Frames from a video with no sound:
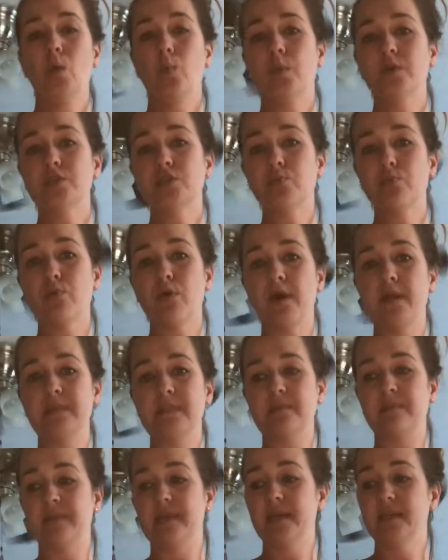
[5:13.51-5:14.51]
Once your brine
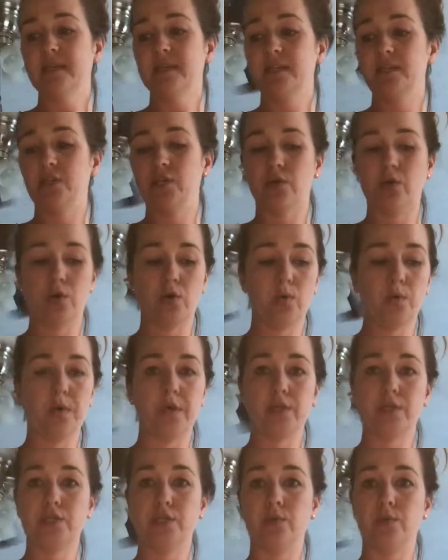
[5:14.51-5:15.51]
is mixed, you're
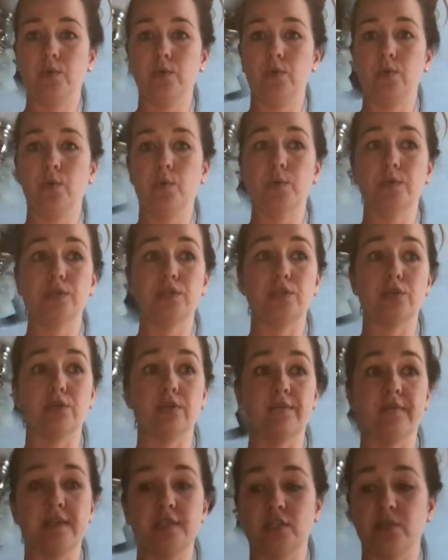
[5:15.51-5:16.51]
going to stir
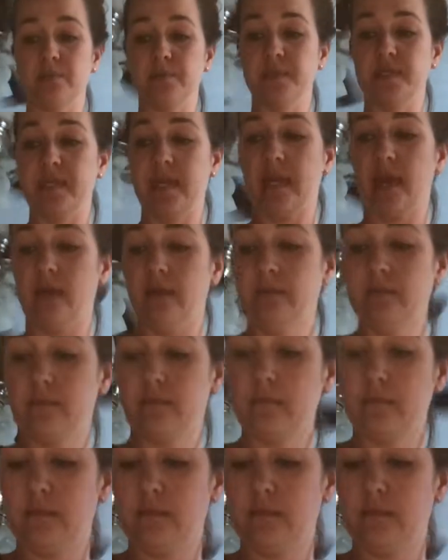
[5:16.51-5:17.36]
your vegetables again.